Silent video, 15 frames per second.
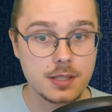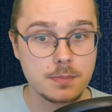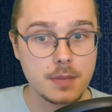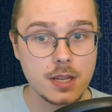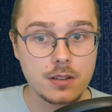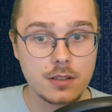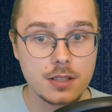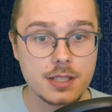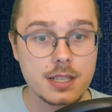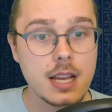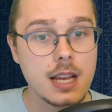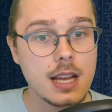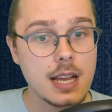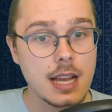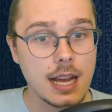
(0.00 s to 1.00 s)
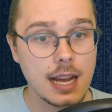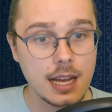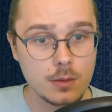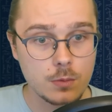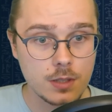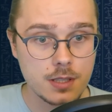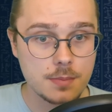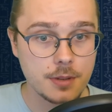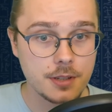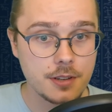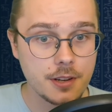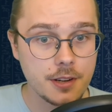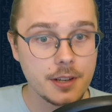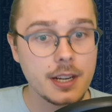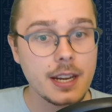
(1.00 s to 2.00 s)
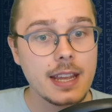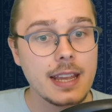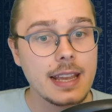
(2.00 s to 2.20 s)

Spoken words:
because hard once per turn,